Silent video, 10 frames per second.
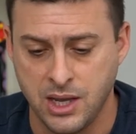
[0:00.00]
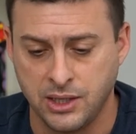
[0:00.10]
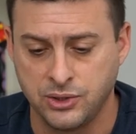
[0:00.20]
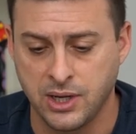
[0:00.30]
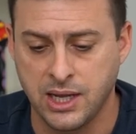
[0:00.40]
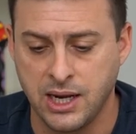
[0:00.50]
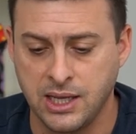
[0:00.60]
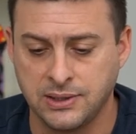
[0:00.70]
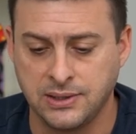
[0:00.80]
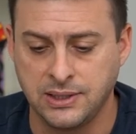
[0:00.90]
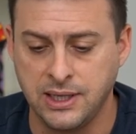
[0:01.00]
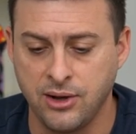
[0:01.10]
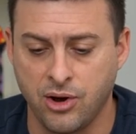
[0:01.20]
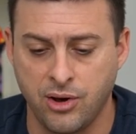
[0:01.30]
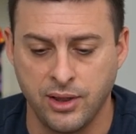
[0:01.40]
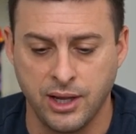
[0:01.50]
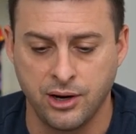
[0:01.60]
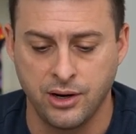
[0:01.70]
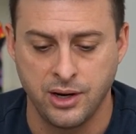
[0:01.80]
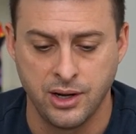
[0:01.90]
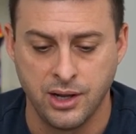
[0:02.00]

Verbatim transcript: So I can hit see all here